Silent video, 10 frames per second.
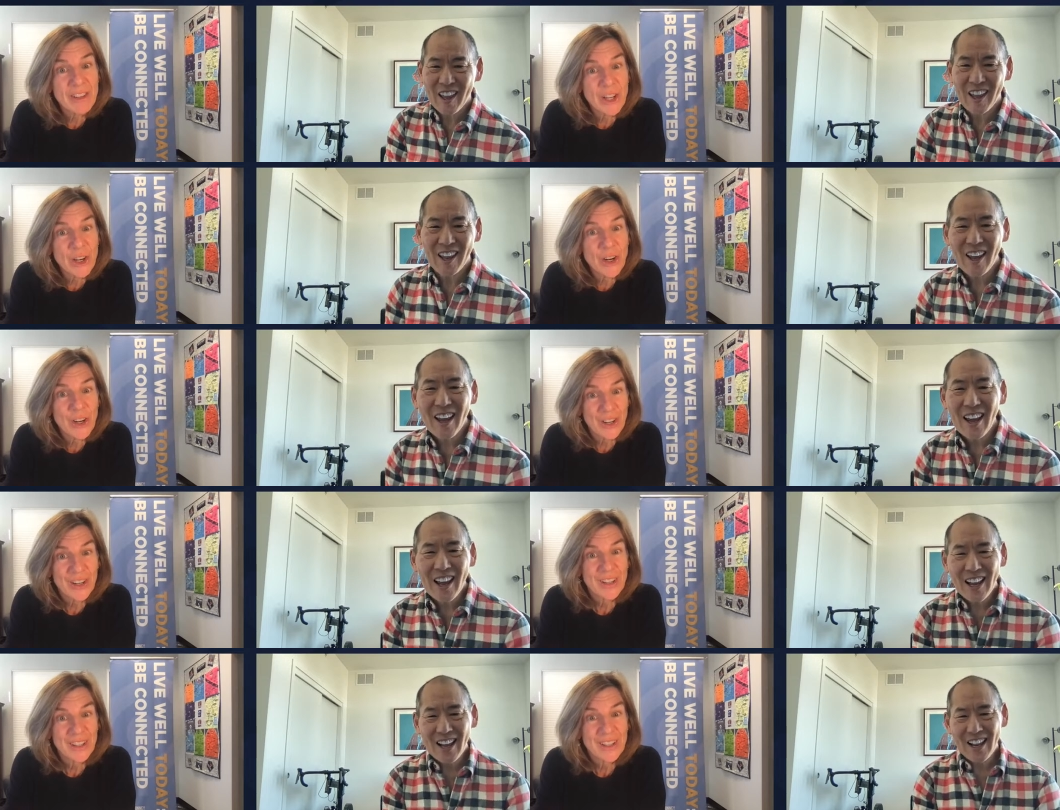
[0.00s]
Speaker 1: yeah.
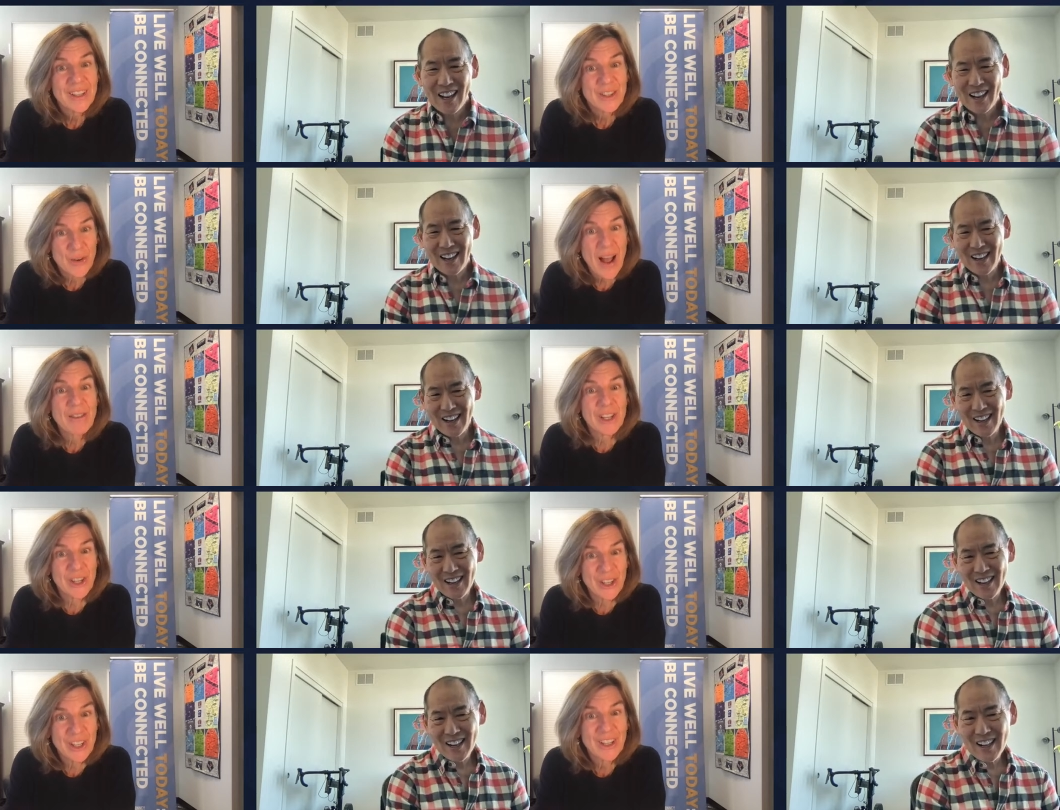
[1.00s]

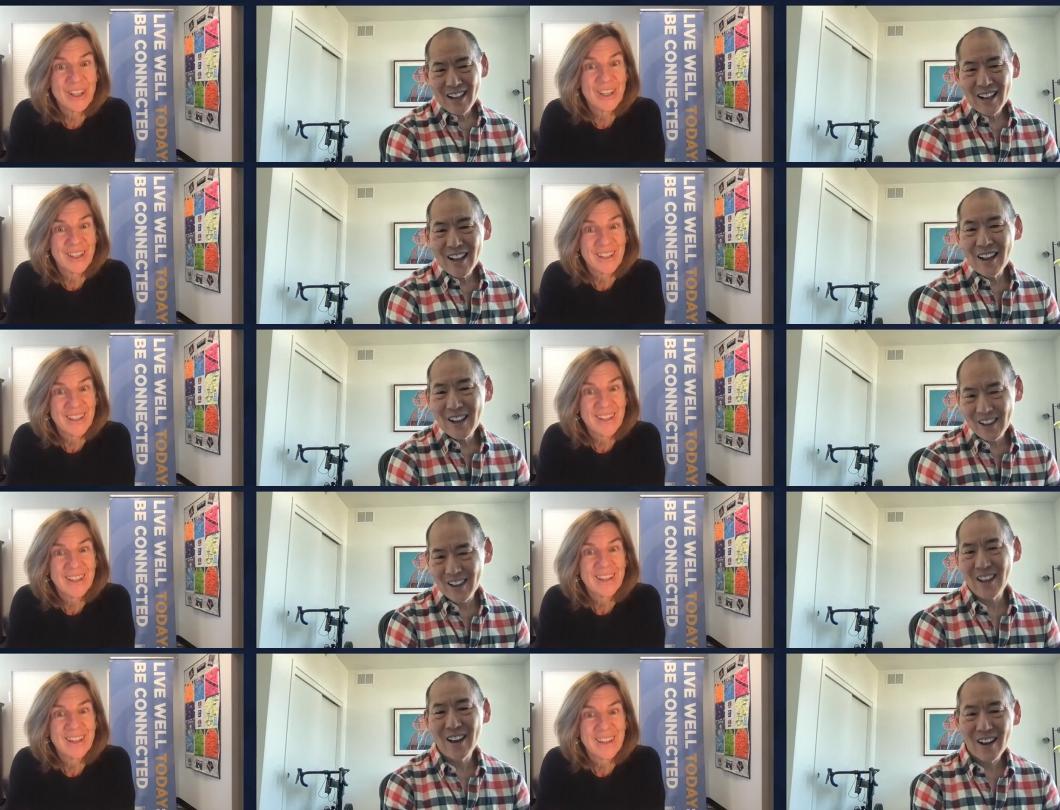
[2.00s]
traveler,
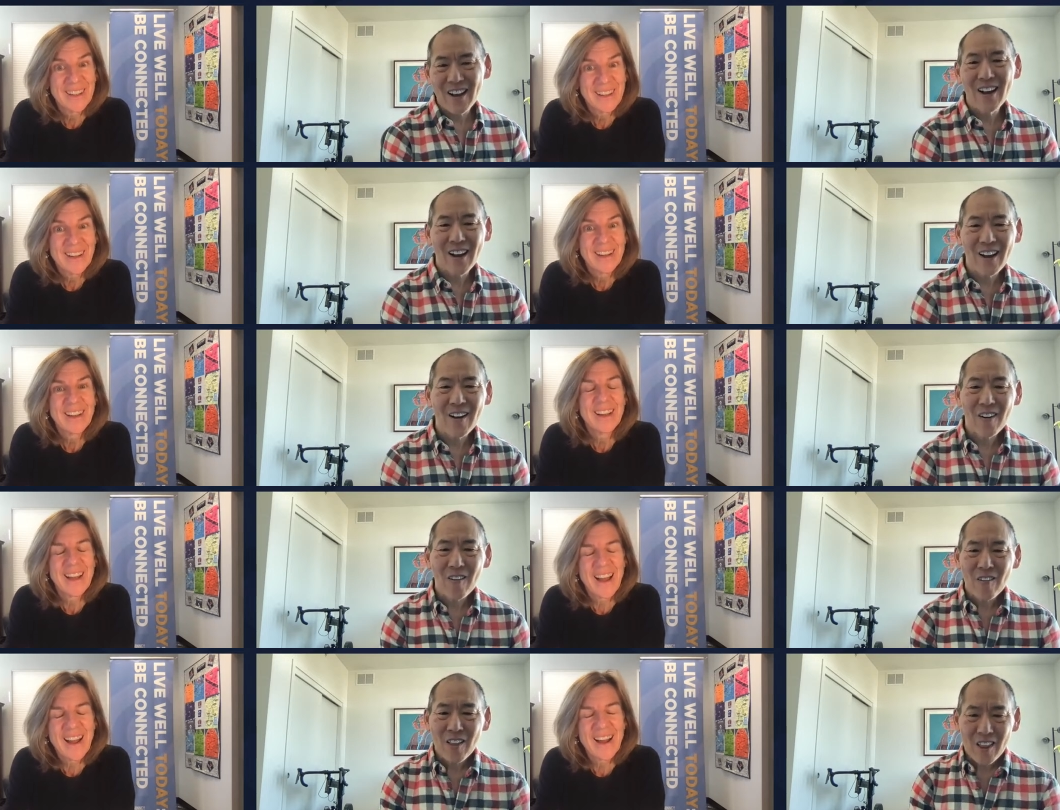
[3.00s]
Speaker 2: yeah.
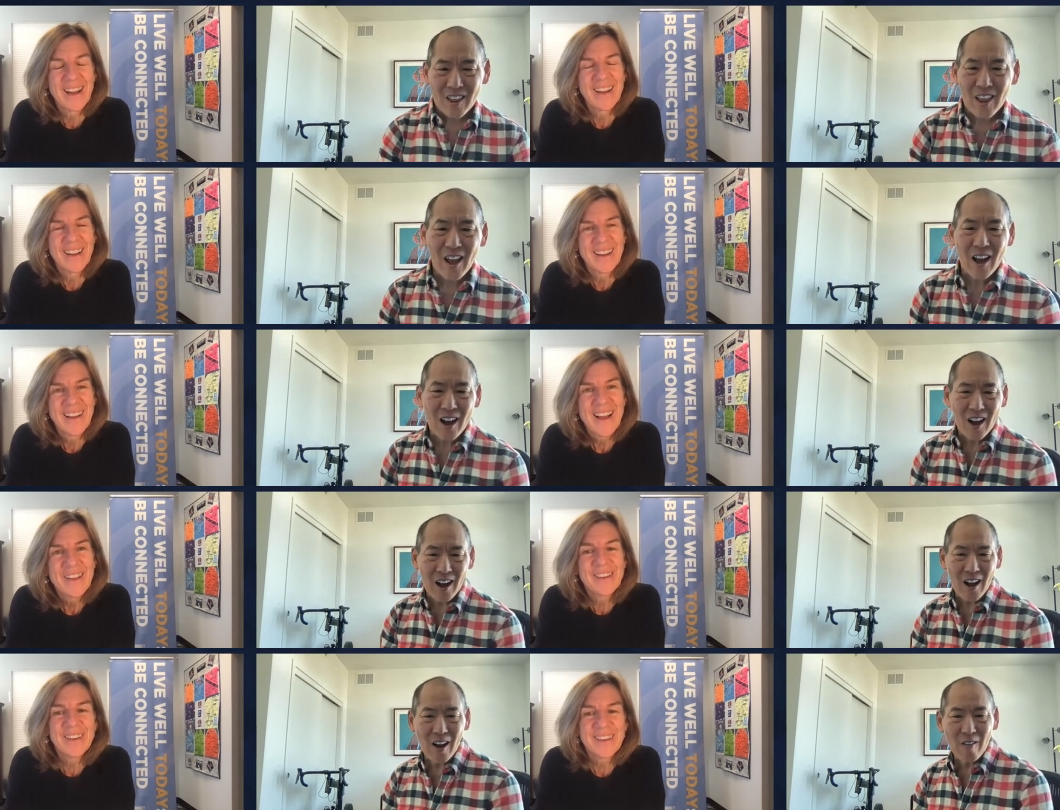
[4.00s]
Yeah.
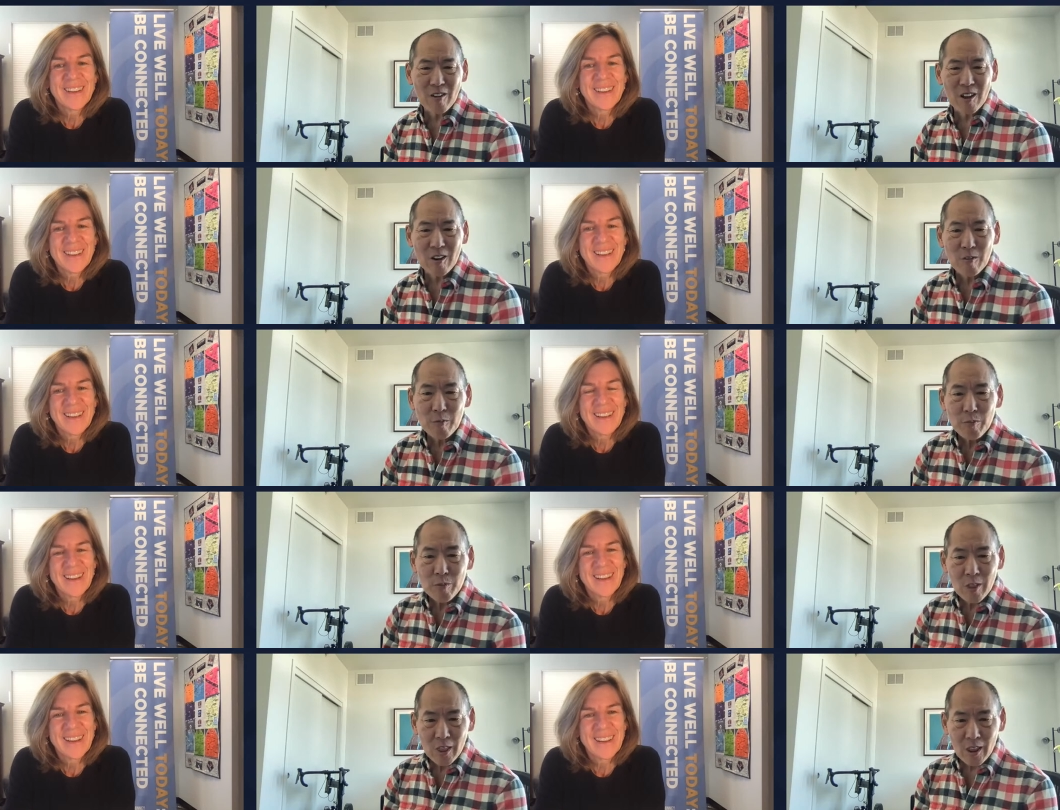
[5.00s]
Yeah. I mean,
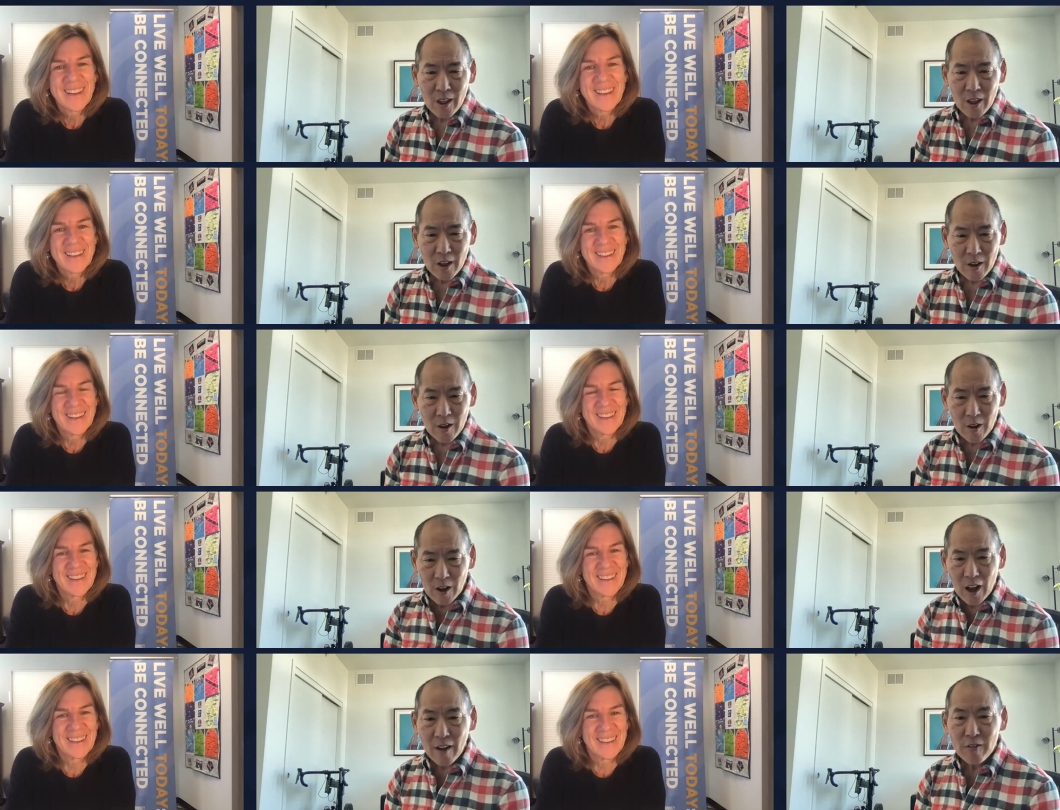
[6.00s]

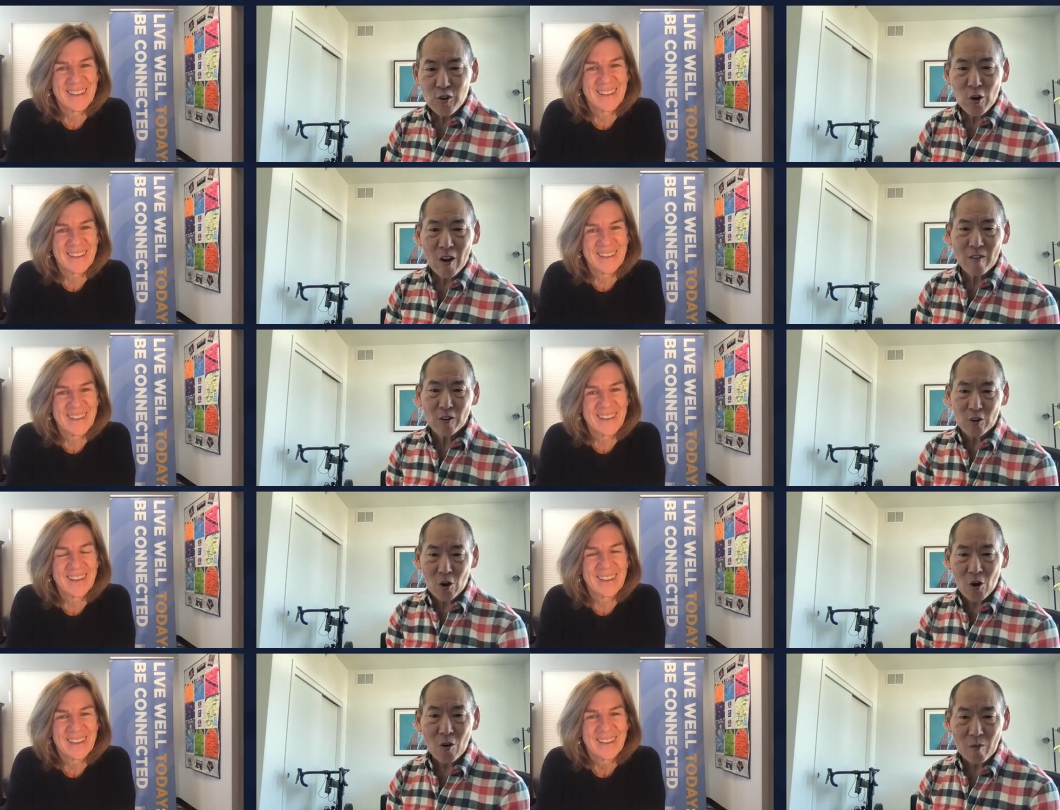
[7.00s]
I've traveled
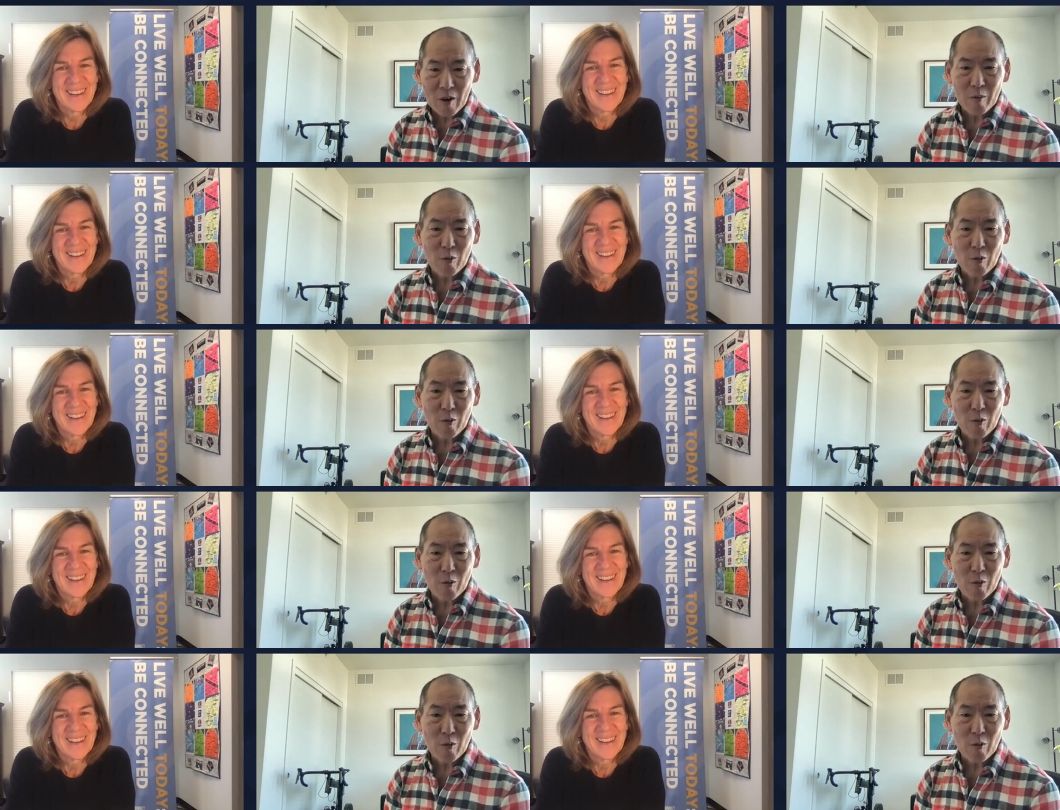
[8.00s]
all my